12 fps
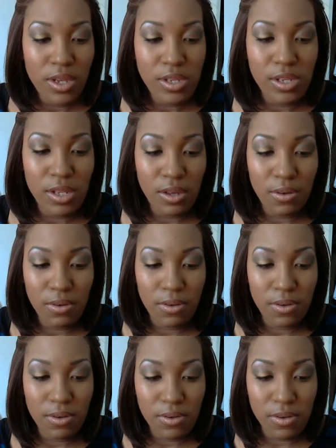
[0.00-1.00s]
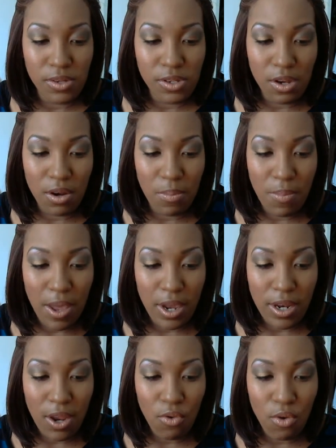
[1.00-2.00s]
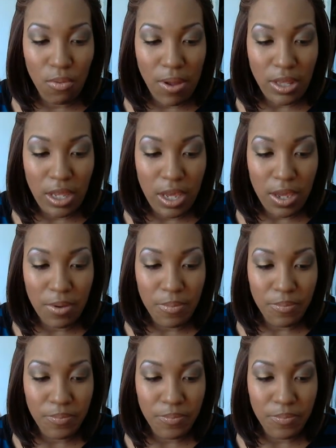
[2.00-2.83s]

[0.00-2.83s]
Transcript: so started packing that on my lid